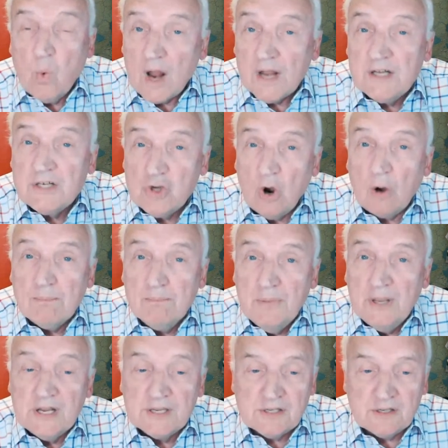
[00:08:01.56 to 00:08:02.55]
One
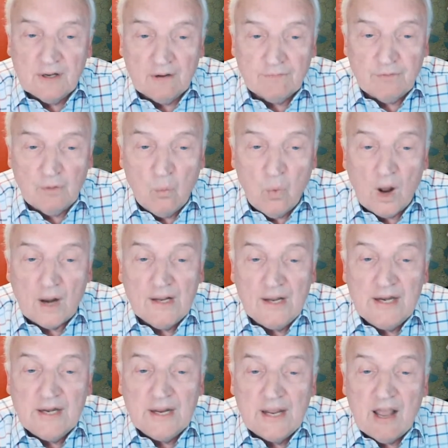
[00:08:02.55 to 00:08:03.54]
top minister from
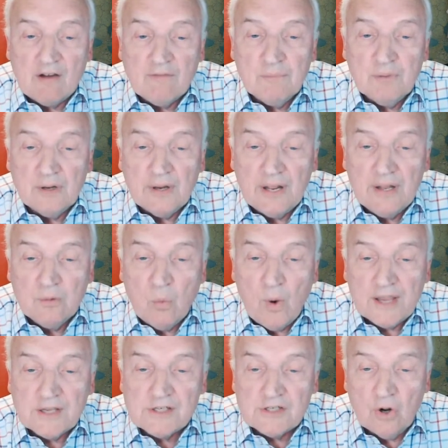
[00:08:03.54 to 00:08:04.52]
one leading government in
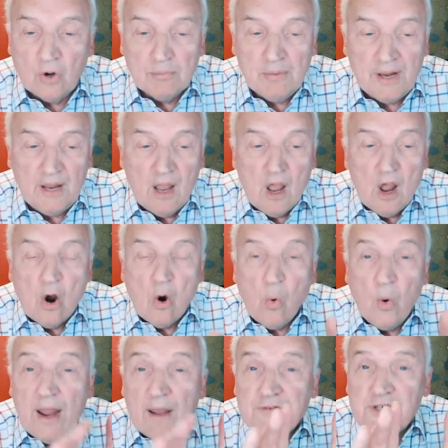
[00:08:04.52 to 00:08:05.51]
the West told me,
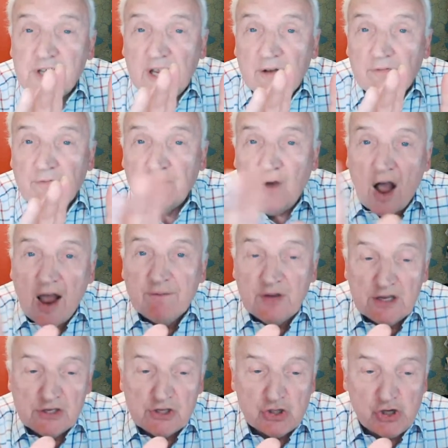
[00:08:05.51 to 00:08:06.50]
"We have seen
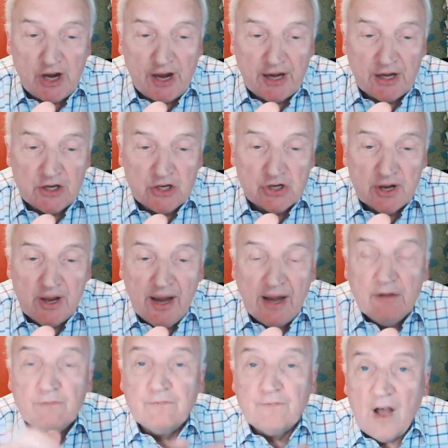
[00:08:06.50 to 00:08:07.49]
5 years change
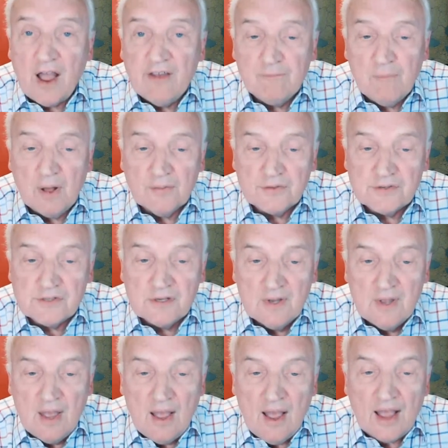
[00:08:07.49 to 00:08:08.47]
in 5
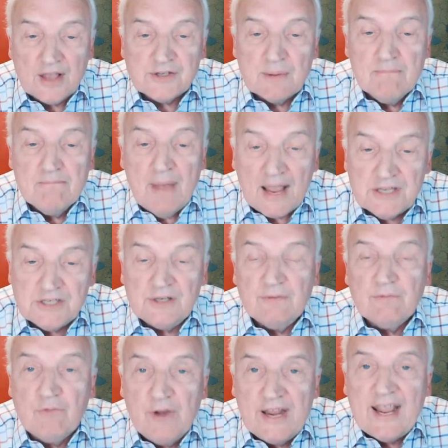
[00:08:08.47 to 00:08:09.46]
months, as a
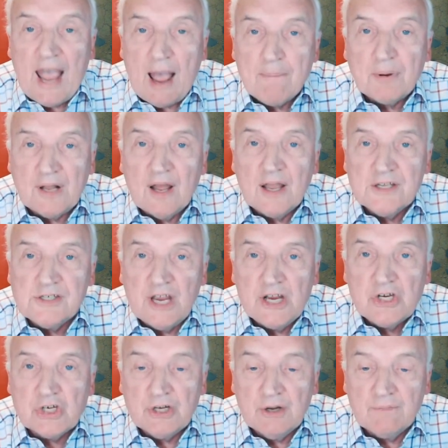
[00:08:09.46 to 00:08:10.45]
massive
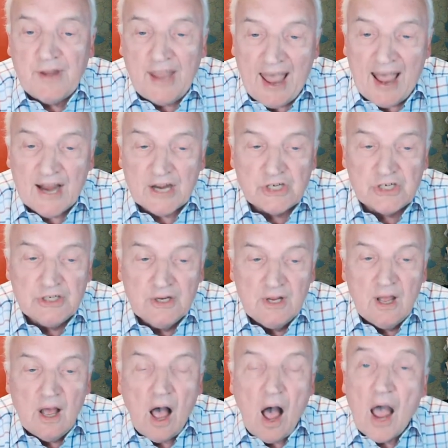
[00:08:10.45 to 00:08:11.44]
recapitalization of cash,
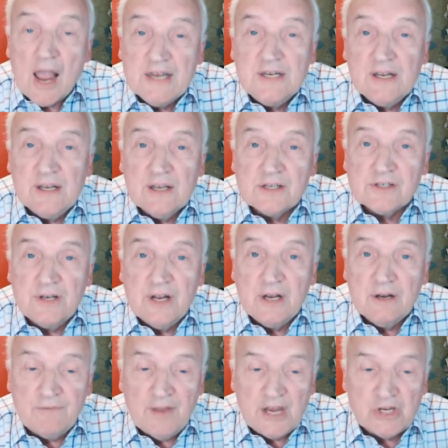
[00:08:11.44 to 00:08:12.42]
ideas,
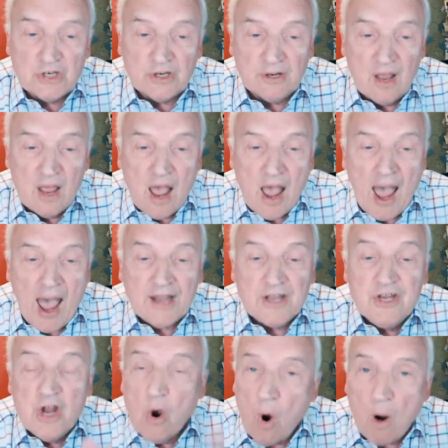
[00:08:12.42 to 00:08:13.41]
and innovation
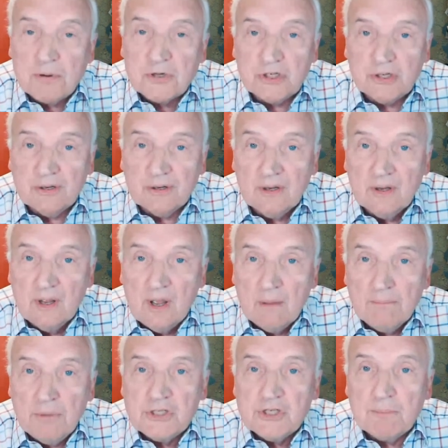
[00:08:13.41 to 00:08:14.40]
had no option
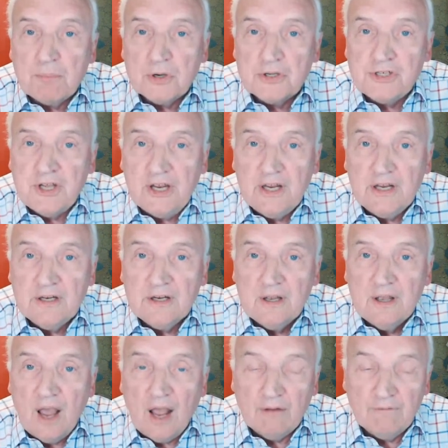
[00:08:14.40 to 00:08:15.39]
but to
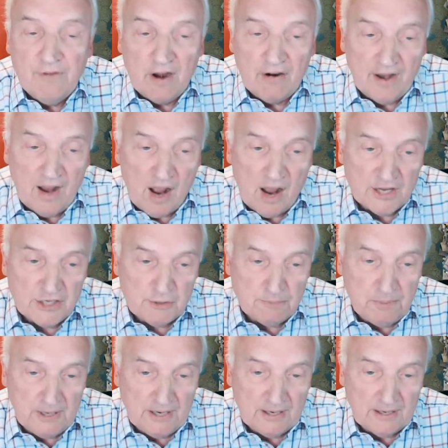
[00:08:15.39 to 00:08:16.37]
proceed at very high
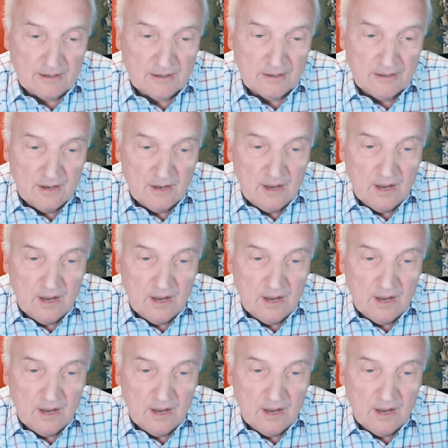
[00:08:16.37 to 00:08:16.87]
speed."